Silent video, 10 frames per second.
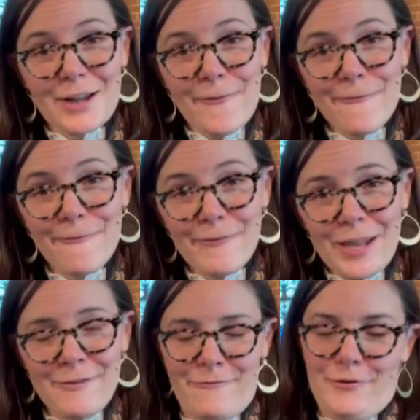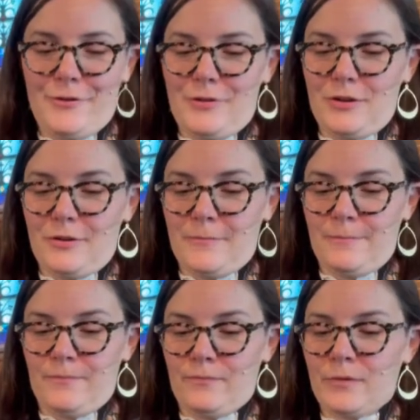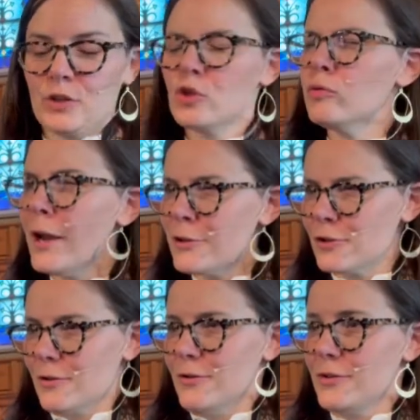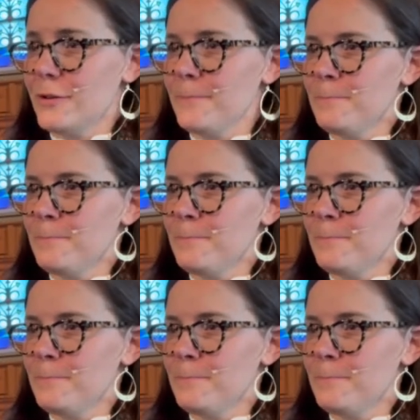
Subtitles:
favored, treasured,